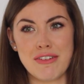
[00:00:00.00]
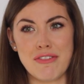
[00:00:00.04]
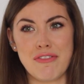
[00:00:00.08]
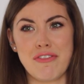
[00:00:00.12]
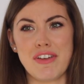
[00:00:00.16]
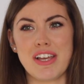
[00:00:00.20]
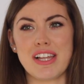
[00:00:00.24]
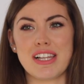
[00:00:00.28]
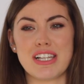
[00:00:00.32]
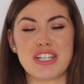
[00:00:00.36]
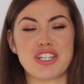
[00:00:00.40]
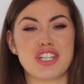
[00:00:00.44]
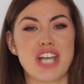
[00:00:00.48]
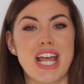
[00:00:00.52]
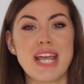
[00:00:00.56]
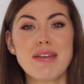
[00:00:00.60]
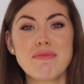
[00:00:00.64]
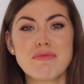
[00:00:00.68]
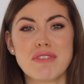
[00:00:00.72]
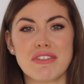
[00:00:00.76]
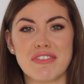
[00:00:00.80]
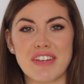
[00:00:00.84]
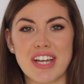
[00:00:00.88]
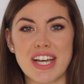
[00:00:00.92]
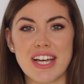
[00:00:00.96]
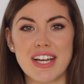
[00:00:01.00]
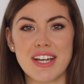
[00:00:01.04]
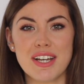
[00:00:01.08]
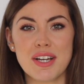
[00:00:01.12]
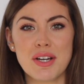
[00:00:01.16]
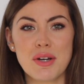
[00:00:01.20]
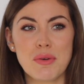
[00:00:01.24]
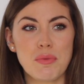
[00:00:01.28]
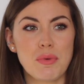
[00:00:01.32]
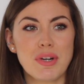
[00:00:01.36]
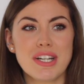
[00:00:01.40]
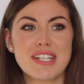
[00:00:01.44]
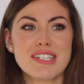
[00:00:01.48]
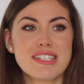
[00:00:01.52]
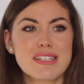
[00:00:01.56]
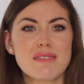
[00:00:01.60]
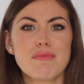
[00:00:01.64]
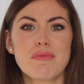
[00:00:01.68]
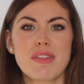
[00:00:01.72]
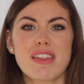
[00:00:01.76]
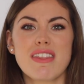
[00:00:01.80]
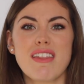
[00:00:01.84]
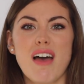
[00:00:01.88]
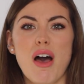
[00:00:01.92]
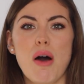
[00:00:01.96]
feel ashamed of it when it's
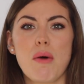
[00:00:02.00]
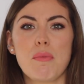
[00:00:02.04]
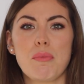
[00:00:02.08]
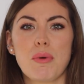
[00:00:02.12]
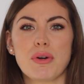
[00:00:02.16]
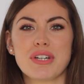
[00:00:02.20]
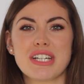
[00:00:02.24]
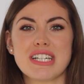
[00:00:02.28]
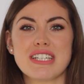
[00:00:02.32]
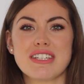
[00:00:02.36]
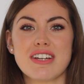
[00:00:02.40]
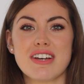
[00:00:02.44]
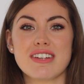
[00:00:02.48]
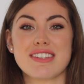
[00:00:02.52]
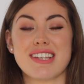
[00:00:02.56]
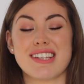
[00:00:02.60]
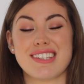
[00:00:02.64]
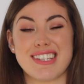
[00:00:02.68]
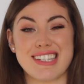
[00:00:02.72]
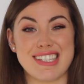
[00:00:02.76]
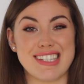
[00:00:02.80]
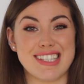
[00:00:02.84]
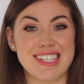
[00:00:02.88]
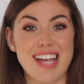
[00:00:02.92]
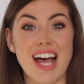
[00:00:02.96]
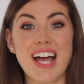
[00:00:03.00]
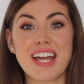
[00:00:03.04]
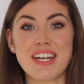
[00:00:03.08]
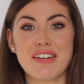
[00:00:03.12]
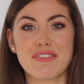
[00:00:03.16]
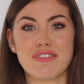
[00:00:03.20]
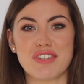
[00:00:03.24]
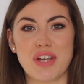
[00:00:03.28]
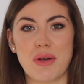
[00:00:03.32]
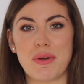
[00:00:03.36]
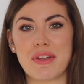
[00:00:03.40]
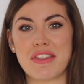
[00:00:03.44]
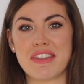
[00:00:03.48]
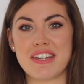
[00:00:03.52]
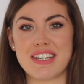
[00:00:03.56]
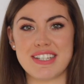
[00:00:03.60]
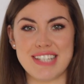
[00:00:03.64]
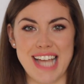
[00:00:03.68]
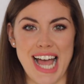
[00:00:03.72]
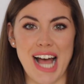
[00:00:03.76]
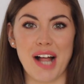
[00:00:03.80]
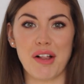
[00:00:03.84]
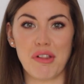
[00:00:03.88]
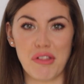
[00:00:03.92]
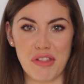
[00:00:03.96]
something that our body does as a sign of showing that it's
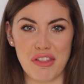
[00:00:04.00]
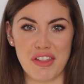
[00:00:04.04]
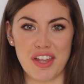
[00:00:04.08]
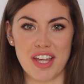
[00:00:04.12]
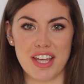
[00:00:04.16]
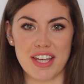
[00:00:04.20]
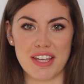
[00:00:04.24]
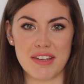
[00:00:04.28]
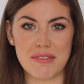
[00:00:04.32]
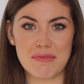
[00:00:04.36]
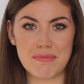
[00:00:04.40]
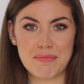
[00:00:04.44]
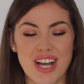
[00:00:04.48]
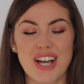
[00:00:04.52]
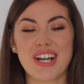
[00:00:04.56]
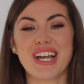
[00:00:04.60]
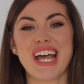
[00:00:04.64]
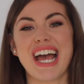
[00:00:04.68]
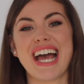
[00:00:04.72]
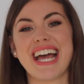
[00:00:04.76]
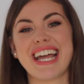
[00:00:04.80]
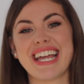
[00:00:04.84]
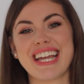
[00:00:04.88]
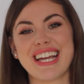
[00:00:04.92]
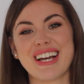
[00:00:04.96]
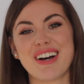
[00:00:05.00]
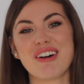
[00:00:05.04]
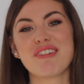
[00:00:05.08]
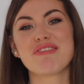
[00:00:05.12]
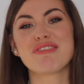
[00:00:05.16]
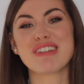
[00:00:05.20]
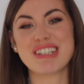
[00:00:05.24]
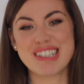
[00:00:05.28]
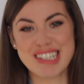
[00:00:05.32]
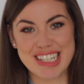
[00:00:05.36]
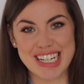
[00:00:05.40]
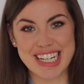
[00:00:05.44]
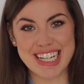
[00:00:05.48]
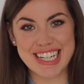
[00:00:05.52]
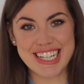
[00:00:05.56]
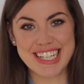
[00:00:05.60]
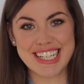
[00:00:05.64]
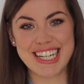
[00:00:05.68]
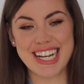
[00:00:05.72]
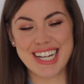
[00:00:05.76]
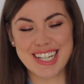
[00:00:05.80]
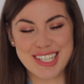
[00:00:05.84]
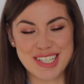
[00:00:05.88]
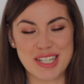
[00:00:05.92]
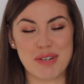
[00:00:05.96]
healthy. Okay, obviously,
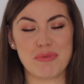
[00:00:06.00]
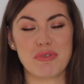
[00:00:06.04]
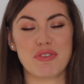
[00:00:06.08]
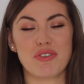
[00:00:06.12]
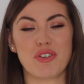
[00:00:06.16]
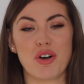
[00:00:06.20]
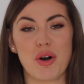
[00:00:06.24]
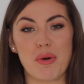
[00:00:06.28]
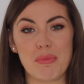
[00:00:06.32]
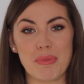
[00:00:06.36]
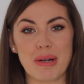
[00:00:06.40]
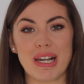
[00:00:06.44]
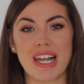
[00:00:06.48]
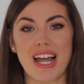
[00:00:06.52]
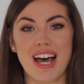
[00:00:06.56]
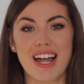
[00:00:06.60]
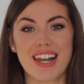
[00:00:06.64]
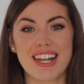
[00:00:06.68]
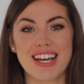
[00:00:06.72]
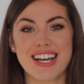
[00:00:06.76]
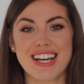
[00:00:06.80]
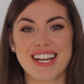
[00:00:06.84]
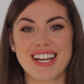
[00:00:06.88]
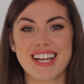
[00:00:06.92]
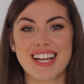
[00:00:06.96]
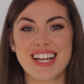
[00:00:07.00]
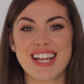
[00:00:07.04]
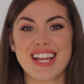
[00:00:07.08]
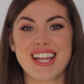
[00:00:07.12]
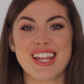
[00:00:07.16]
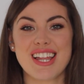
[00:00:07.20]
next up we've got Malala.